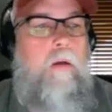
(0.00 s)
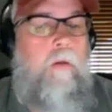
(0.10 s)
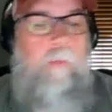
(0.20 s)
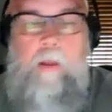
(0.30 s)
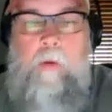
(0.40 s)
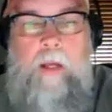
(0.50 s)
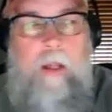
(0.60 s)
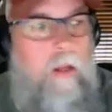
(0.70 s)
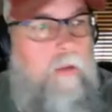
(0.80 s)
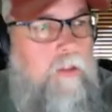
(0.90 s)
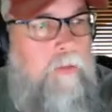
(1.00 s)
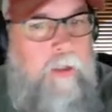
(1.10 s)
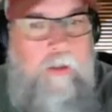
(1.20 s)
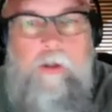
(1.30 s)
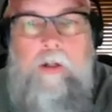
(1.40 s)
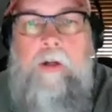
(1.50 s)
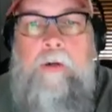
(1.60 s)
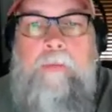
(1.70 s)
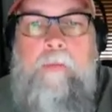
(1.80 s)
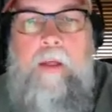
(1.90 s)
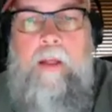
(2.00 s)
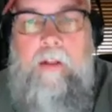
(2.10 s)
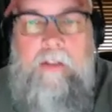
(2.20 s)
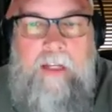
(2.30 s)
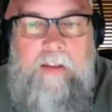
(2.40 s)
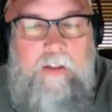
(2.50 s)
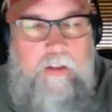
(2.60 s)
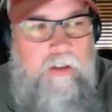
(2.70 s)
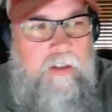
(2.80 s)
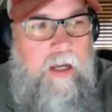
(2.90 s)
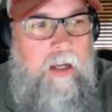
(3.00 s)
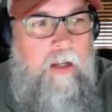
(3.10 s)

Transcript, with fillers: by the way i love this picture here it looks like they just got out